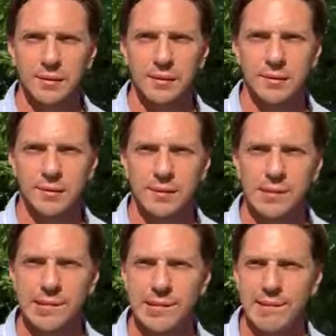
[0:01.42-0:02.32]

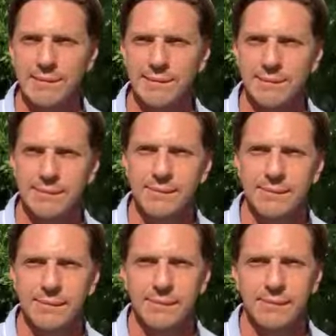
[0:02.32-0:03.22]

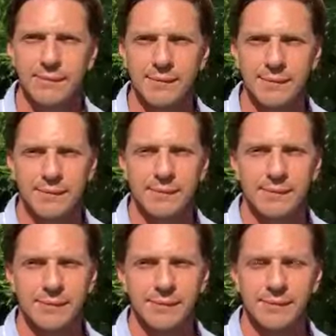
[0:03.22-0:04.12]

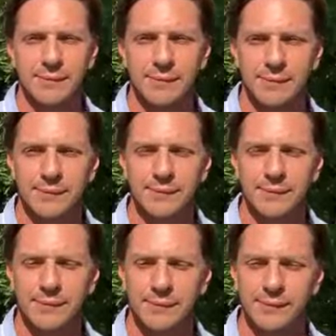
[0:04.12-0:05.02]

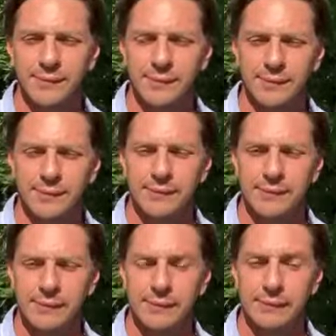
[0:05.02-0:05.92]

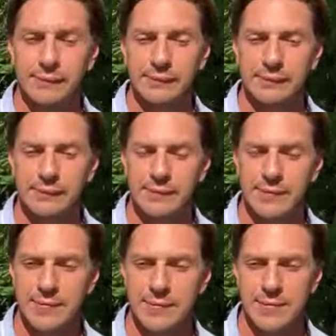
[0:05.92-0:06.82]

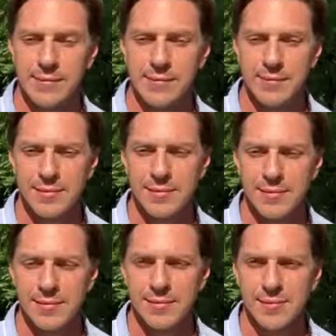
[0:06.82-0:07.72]

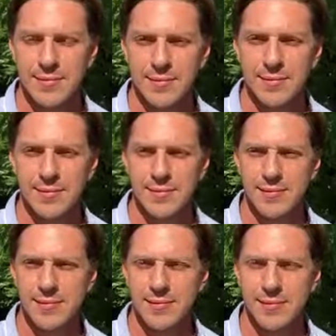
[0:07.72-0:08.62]

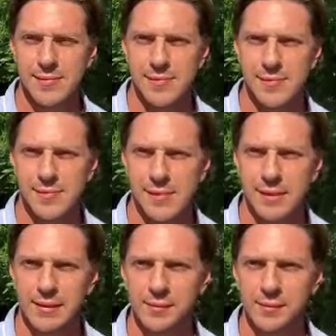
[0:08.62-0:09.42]
No words are spoken by the person on screen.